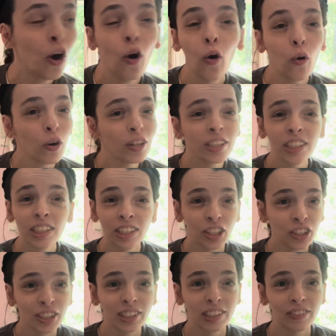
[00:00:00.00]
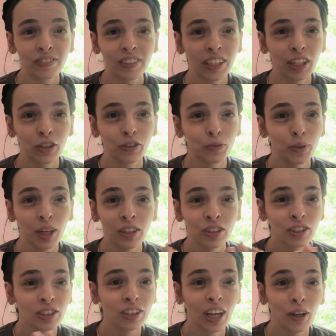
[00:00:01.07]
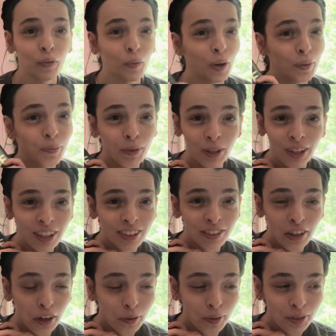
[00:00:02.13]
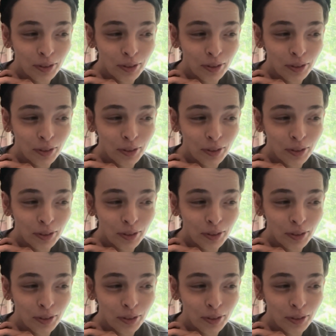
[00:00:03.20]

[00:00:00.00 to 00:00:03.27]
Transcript: Or a series of videos where I just take one book and talk about the